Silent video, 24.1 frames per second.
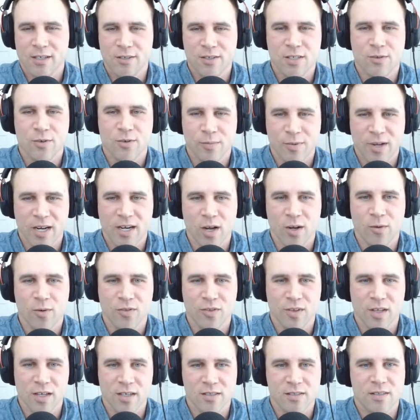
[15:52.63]
You see where I'm going
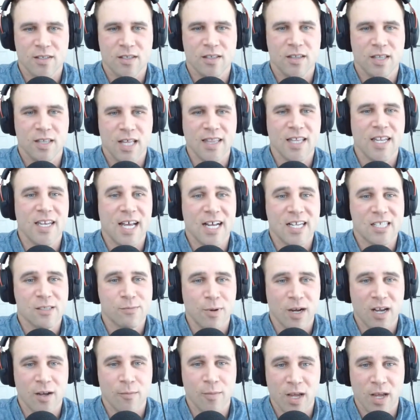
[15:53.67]
with this. Then the mm-hmm. next
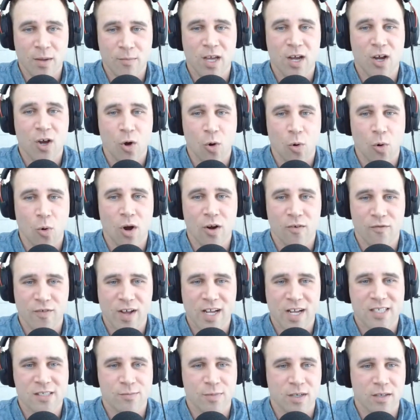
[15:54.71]
bucket might be a core
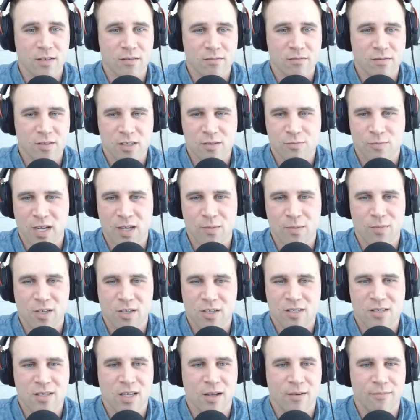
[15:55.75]
investment. So this might be
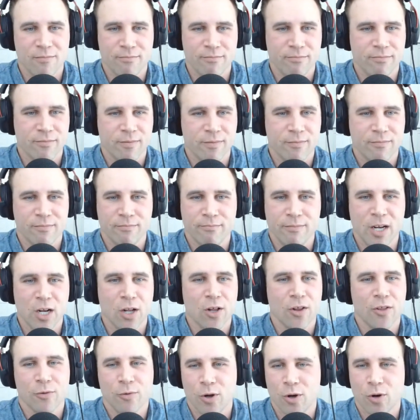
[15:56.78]
just a
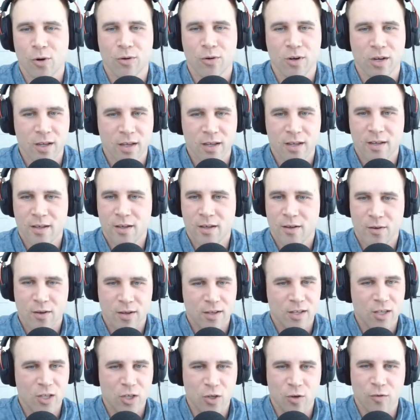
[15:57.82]
middle of the road
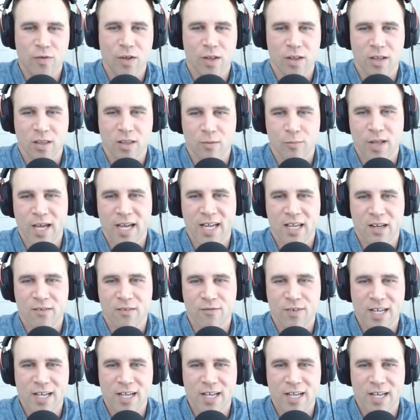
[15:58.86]
you fill in the blank